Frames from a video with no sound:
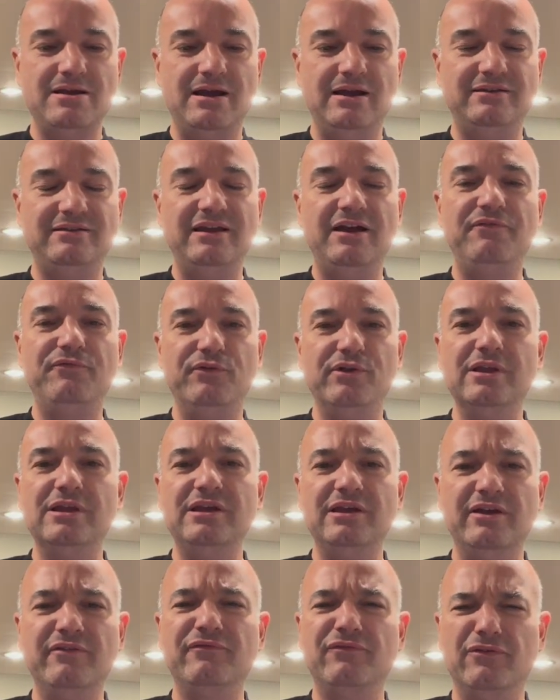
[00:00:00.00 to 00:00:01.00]

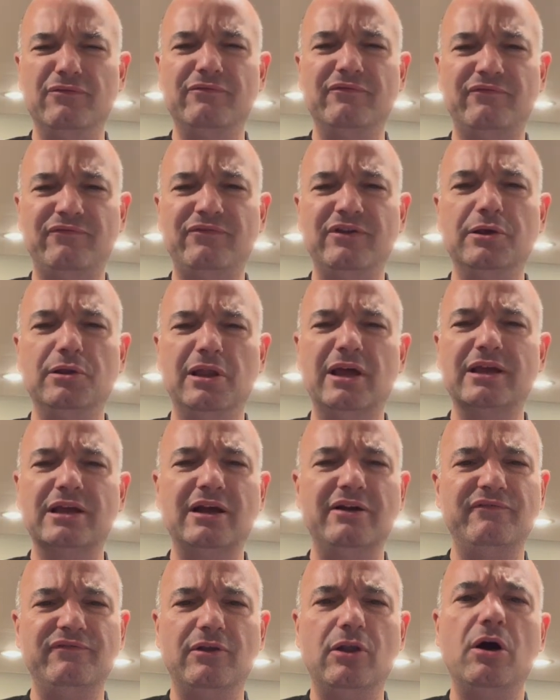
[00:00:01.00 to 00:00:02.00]
definitely feel like
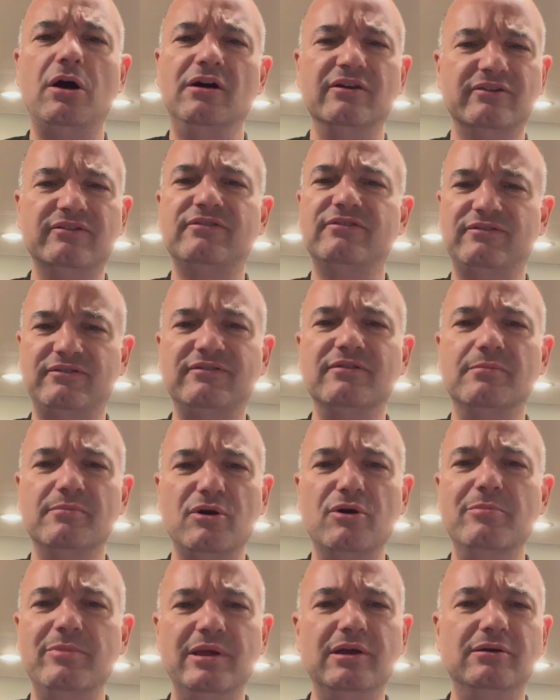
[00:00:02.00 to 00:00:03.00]
I've lost some
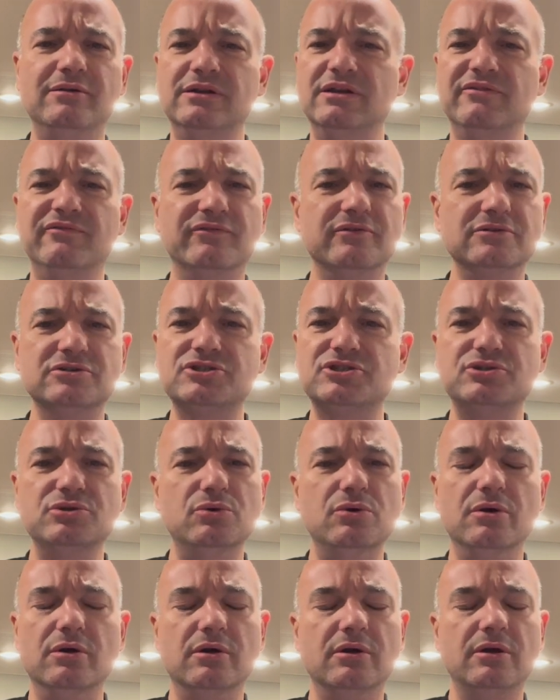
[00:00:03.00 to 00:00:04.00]
mobility for
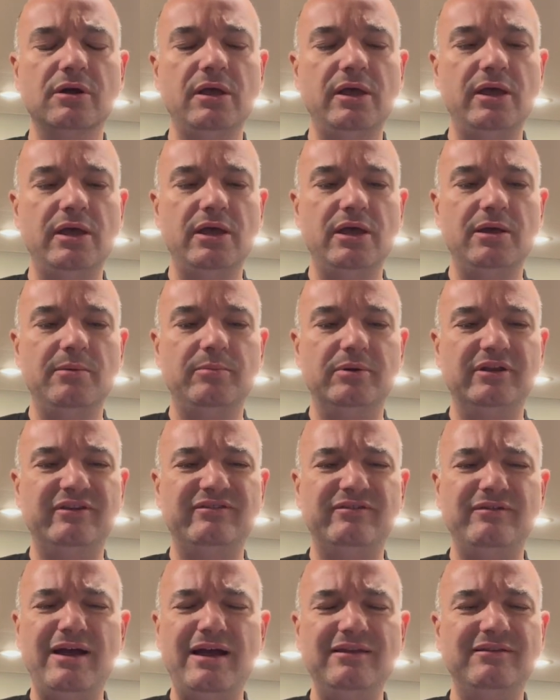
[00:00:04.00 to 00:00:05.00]
sure, but
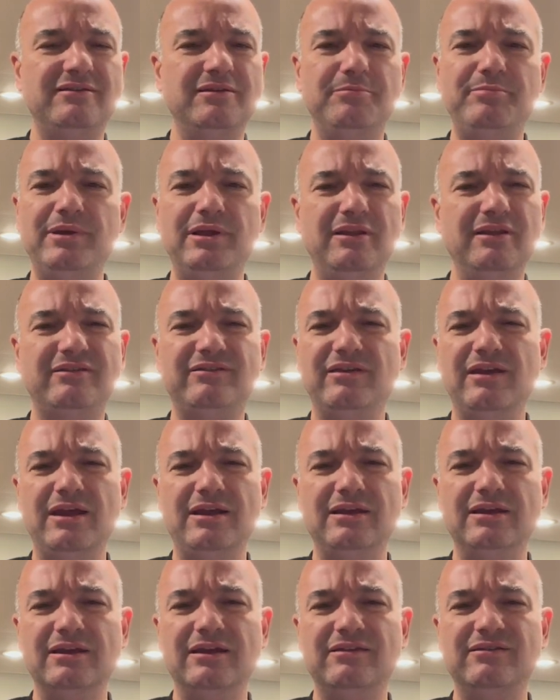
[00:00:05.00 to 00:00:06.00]
it's not
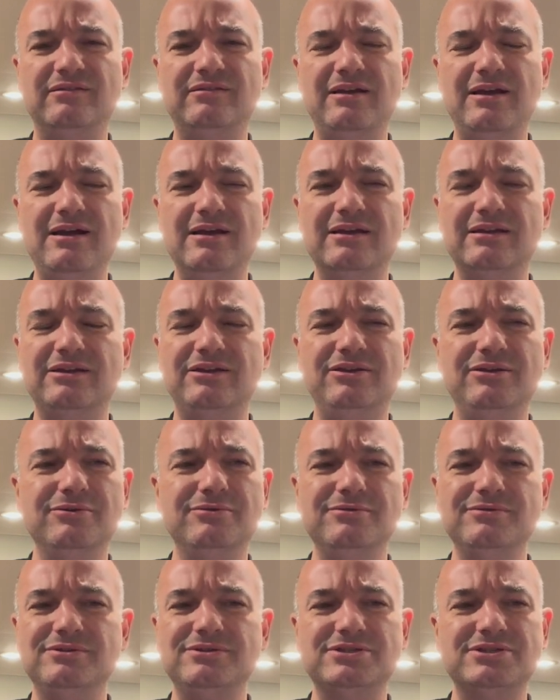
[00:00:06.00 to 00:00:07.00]
debilitating. It's not a
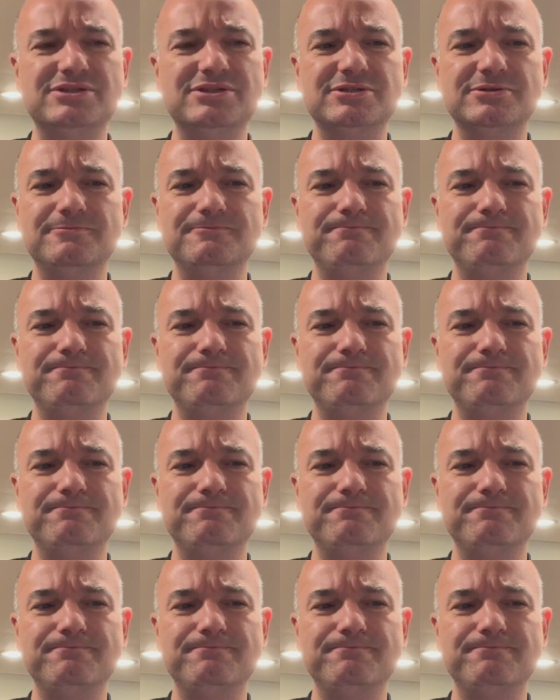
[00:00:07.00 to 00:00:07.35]
huge,